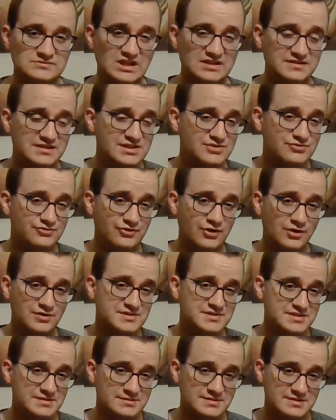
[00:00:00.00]
these
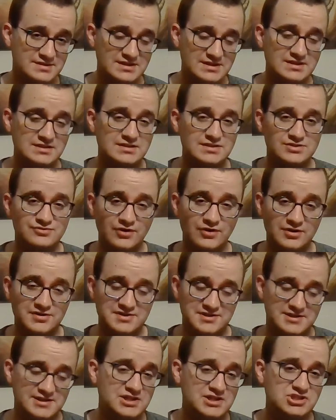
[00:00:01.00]
false these
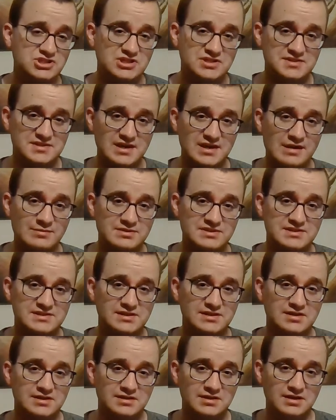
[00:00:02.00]
false teachings come
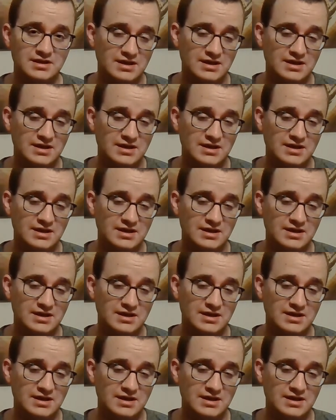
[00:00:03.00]
into